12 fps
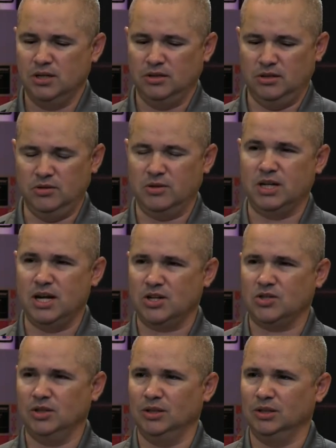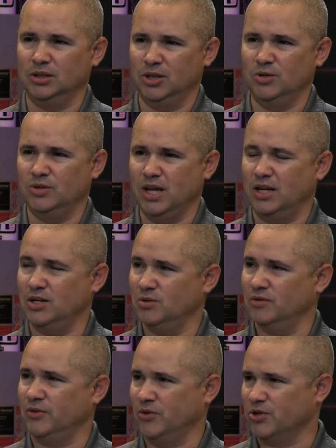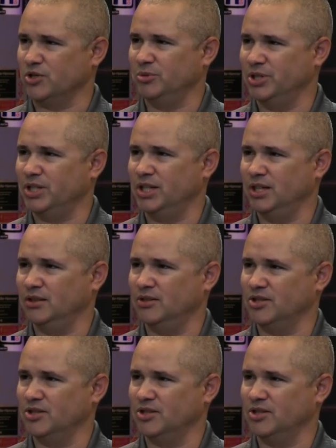You can actually load that into a virtual machine.